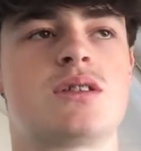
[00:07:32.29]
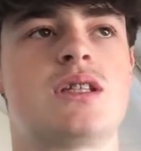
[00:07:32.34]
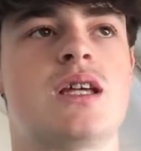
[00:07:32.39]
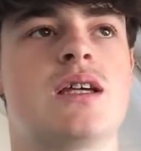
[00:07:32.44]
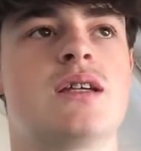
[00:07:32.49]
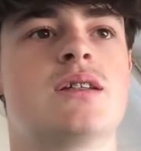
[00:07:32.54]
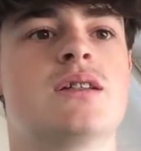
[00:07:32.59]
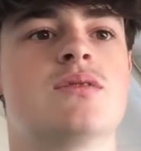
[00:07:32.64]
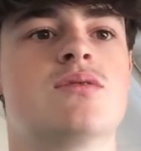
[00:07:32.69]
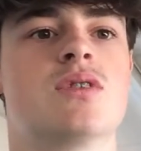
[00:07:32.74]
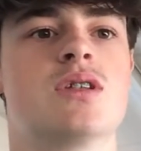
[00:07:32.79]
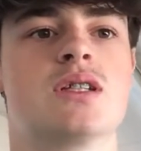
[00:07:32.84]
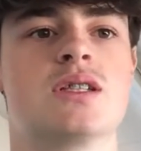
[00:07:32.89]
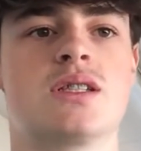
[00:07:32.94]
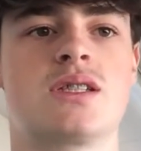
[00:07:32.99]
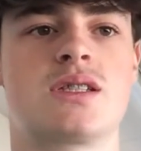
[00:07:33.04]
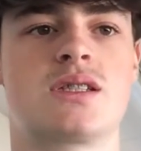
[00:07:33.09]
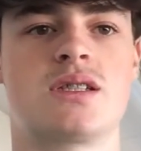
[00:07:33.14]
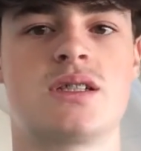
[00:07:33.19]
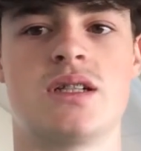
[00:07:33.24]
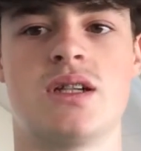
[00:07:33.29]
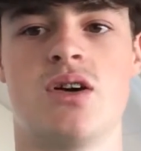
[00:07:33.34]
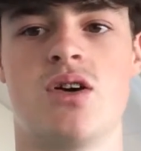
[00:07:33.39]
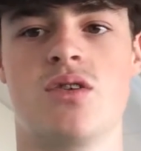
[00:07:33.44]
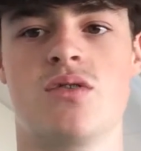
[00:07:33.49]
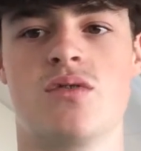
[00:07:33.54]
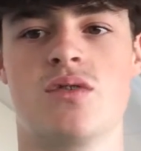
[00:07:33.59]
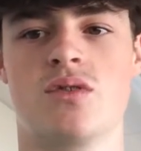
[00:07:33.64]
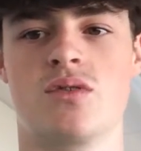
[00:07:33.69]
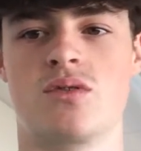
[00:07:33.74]
They release
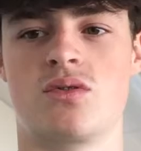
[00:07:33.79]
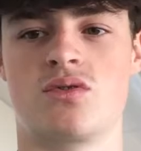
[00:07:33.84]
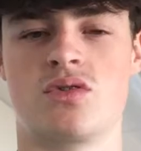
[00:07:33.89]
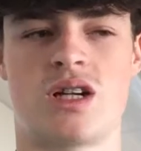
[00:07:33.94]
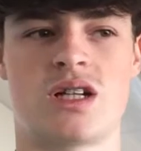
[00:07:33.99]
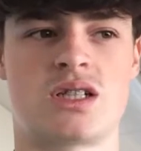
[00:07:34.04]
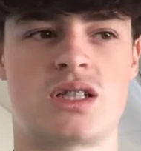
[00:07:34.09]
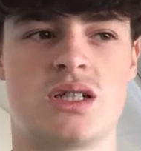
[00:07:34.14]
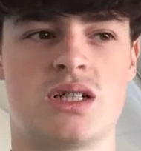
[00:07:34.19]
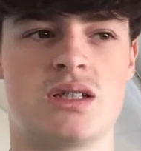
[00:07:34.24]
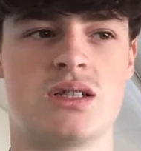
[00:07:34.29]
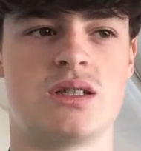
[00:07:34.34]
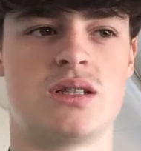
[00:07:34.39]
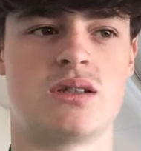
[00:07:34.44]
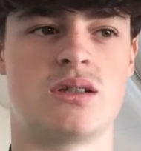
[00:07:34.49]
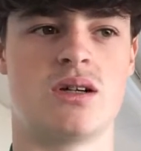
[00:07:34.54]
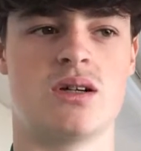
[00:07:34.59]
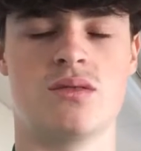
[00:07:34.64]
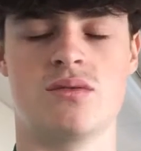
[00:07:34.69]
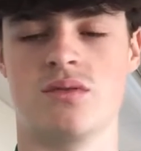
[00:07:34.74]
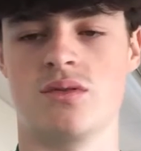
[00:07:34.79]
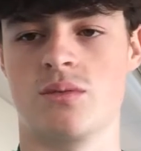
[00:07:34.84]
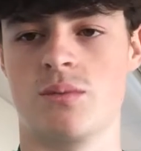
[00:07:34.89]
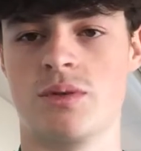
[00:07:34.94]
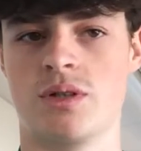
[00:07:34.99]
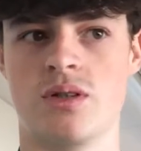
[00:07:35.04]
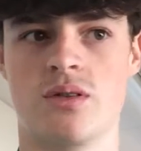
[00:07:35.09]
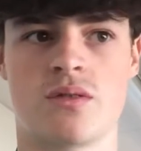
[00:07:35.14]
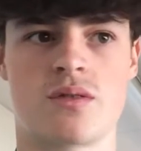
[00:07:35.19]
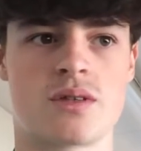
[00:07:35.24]
gradually over a
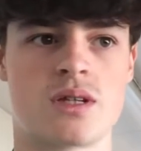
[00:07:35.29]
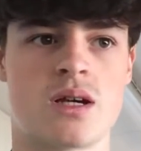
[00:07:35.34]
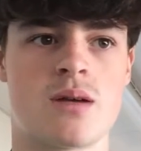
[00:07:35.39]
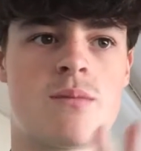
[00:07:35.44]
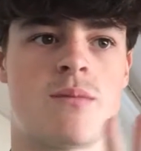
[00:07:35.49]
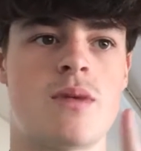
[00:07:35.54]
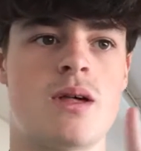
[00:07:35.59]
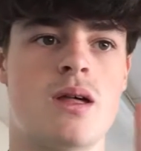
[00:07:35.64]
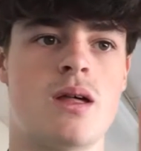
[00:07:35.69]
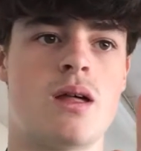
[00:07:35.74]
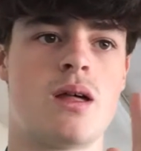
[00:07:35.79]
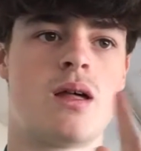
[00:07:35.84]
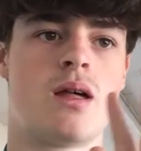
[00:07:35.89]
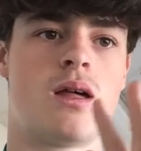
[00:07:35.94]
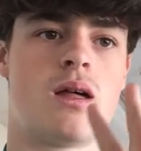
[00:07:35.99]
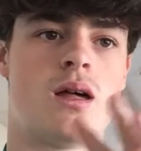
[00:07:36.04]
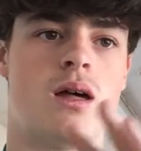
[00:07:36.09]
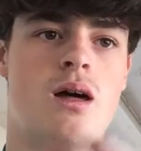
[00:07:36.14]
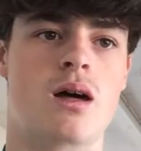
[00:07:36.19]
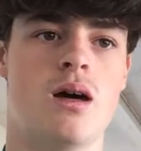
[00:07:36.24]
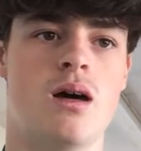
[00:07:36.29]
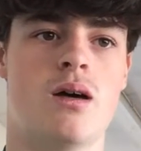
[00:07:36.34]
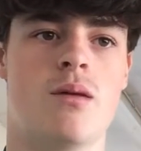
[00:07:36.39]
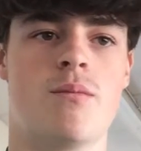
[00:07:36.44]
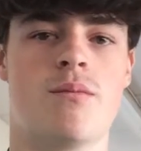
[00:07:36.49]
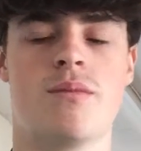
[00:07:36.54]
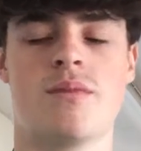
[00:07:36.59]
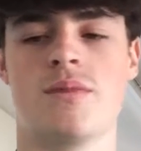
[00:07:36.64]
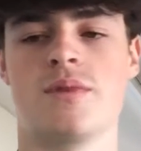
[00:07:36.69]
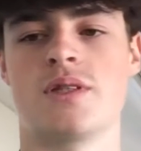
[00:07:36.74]
period of time.
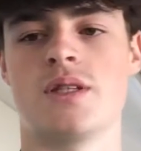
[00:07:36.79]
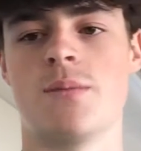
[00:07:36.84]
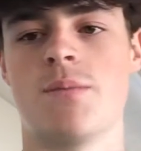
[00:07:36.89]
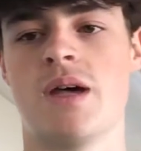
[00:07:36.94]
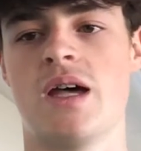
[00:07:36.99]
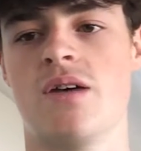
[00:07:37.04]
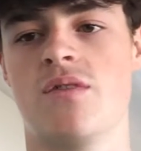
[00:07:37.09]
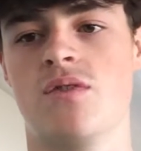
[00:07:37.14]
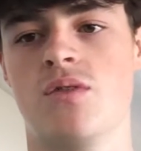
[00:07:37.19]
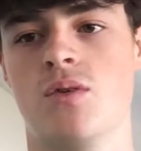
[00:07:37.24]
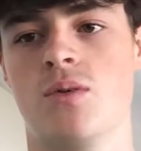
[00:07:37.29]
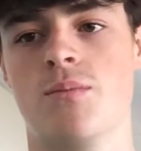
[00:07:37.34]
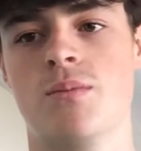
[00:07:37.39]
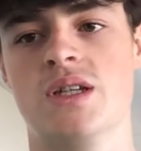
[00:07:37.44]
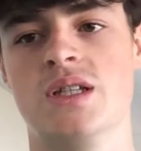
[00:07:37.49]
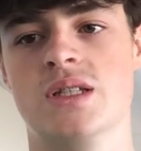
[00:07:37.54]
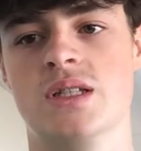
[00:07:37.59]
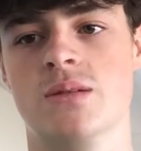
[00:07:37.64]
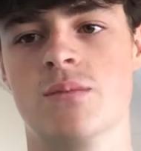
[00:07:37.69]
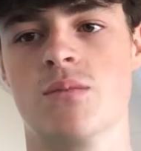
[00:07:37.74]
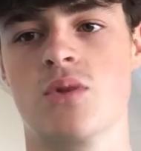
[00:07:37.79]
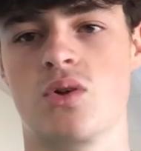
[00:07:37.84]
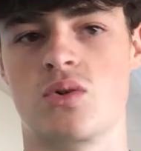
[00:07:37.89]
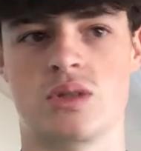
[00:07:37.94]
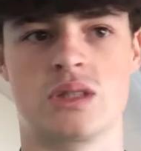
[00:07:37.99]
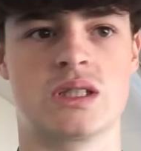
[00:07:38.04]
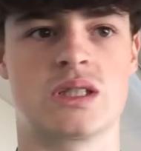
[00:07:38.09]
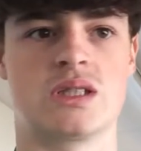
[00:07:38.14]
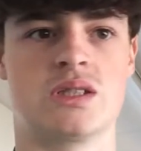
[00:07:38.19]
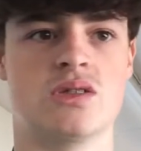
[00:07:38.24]
So better for medium,
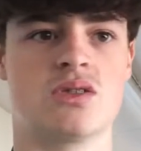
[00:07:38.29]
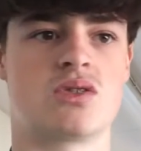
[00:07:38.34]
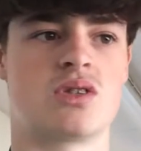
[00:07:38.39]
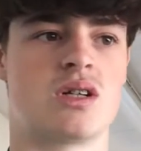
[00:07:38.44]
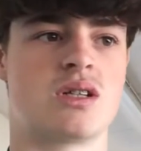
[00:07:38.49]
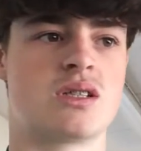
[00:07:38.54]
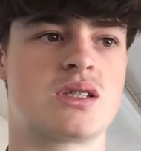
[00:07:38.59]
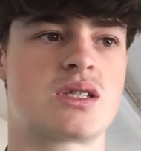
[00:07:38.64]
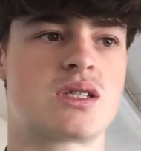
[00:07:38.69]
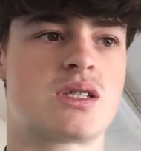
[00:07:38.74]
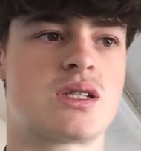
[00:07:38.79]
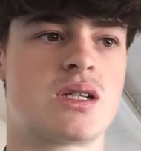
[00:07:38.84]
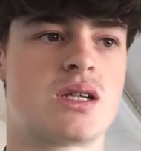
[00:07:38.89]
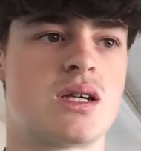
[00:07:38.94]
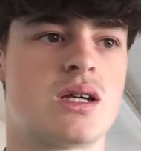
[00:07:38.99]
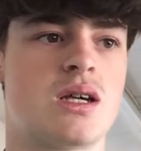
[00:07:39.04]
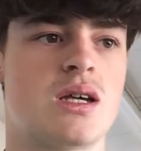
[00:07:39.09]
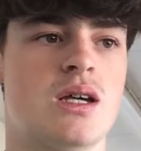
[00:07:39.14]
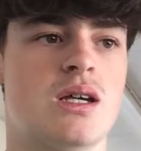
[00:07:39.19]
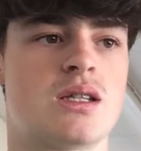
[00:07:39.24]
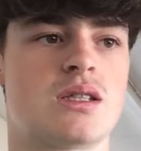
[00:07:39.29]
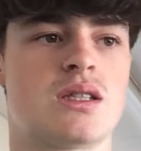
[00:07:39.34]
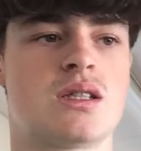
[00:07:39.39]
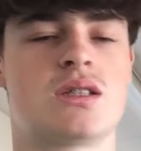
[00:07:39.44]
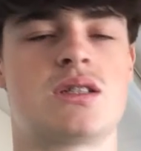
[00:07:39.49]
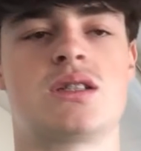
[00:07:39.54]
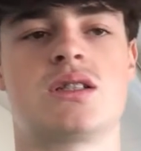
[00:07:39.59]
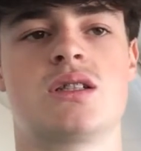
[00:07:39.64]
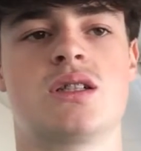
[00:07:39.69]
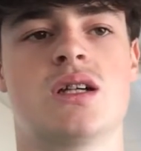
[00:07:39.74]
long distance runners,
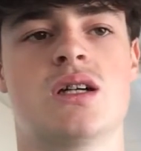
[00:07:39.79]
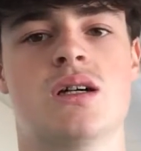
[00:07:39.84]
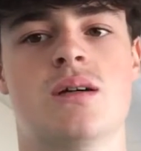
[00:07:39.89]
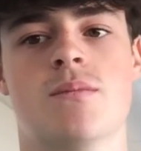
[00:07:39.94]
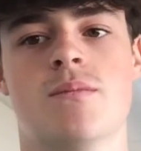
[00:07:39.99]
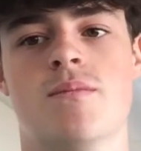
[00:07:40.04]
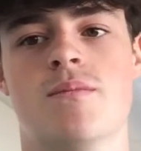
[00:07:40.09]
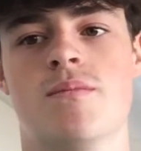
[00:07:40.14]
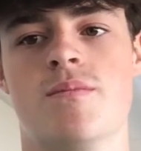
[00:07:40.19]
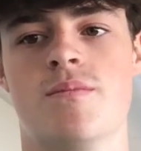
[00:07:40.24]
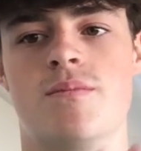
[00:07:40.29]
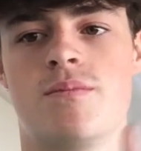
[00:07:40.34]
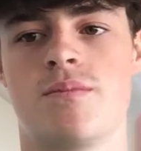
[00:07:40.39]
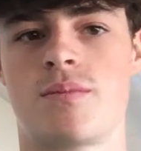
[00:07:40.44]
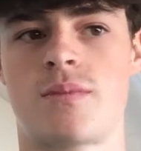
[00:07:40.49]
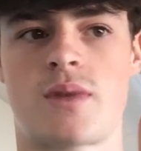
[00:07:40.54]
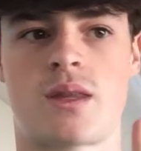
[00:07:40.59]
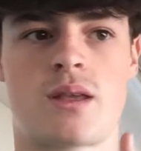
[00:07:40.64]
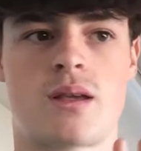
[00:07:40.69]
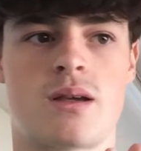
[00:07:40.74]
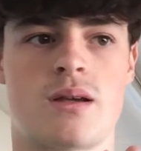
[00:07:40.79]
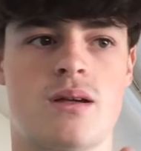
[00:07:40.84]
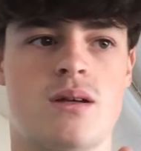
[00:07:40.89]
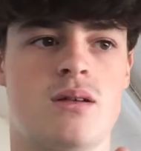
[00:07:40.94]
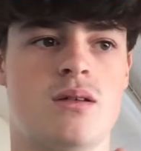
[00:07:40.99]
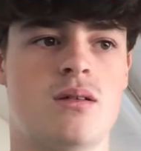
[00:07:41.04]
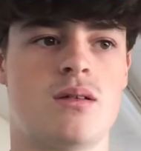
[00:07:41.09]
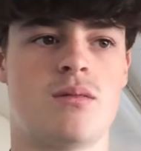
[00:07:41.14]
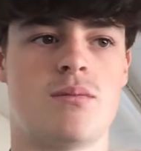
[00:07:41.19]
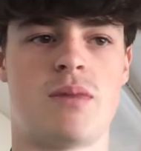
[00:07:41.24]
such as
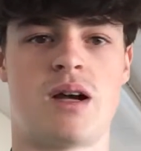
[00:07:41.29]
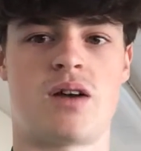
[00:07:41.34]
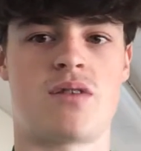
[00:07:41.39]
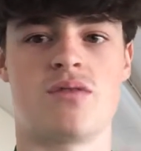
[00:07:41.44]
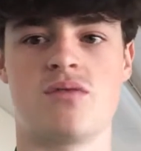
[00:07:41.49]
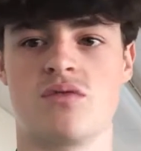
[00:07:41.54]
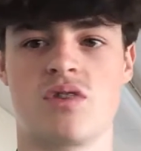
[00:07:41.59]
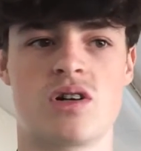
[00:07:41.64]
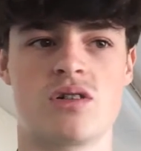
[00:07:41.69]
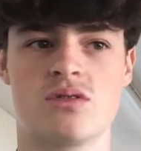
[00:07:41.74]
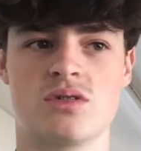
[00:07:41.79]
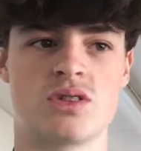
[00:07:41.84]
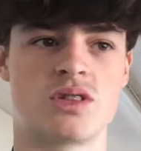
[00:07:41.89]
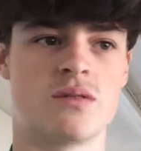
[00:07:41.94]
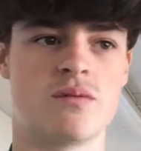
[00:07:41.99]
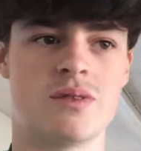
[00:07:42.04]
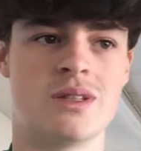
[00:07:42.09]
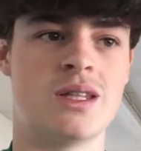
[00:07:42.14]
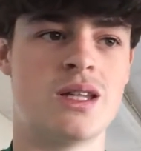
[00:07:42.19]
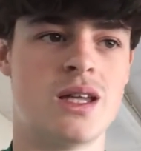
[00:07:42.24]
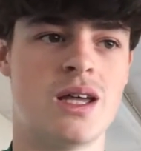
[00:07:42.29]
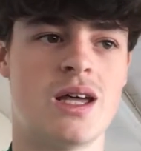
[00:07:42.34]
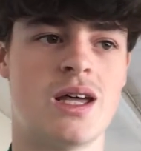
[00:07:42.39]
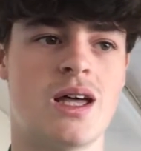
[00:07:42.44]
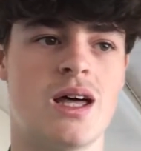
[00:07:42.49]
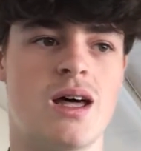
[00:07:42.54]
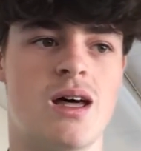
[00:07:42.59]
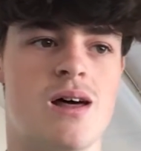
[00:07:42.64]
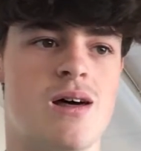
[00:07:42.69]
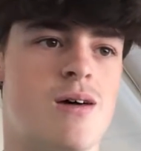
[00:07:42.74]
marathon runner or something.
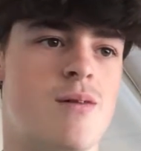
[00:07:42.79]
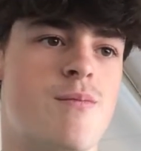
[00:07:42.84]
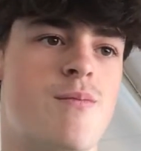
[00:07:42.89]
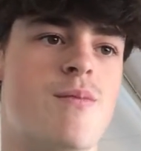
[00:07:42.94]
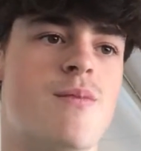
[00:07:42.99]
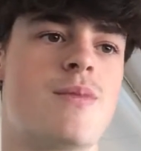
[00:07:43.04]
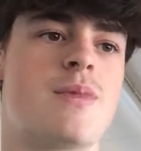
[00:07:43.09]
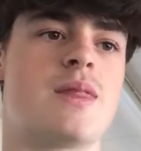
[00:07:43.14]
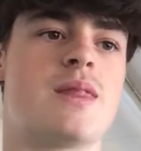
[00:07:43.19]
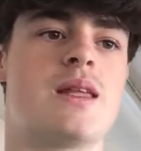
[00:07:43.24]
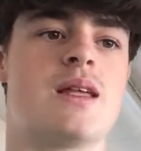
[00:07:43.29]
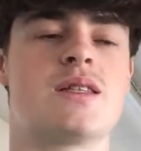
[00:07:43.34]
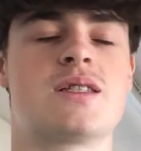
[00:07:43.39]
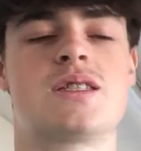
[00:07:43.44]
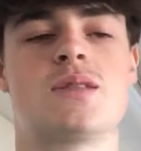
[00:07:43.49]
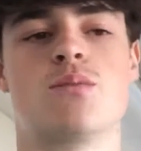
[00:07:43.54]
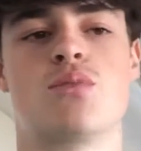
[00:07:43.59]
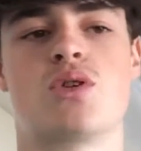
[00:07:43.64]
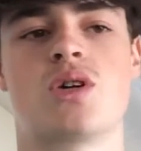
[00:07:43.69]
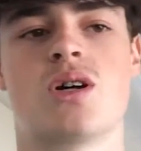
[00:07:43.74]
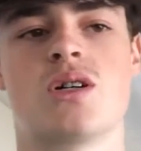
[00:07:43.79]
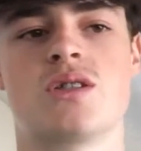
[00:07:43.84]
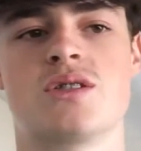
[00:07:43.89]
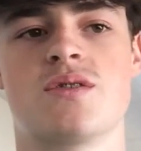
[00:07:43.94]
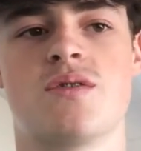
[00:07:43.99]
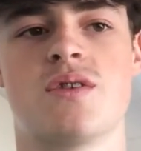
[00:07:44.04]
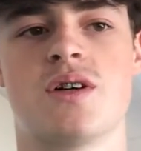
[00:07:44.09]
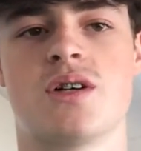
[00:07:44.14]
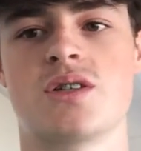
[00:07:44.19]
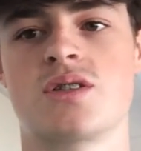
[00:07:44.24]
And then simple
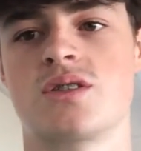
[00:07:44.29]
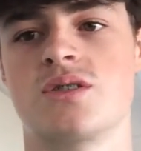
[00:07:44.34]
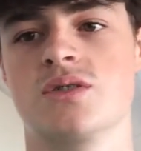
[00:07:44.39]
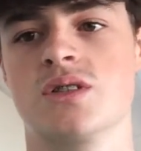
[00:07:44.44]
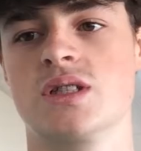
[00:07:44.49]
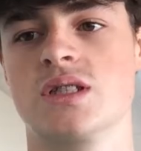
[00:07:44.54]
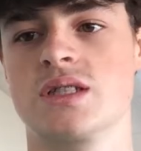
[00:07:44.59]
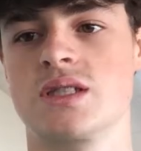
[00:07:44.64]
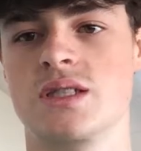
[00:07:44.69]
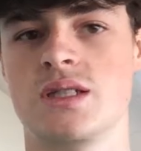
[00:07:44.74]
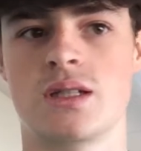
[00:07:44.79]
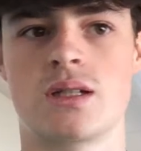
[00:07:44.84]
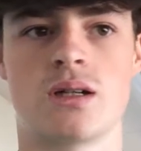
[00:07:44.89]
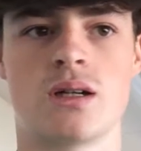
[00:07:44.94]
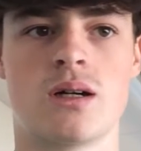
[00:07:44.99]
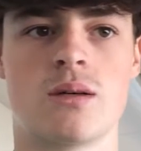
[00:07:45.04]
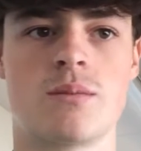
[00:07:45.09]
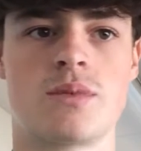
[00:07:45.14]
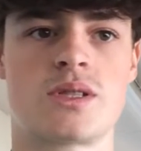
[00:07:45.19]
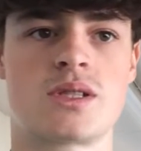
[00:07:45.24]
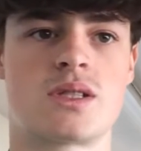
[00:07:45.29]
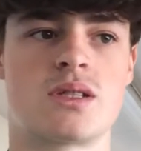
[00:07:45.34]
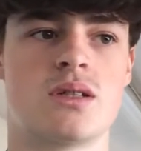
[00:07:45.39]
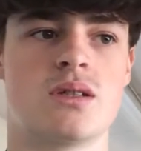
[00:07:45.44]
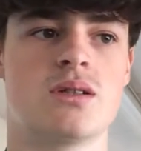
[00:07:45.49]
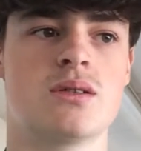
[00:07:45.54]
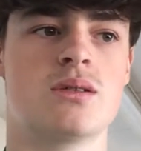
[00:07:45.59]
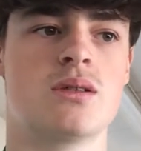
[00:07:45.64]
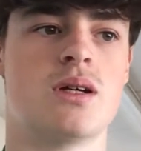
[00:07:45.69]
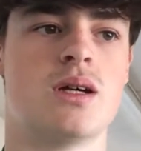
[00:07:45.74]
carbs are faster releasing carbs,
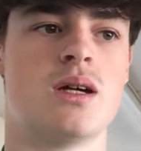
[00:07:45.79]
so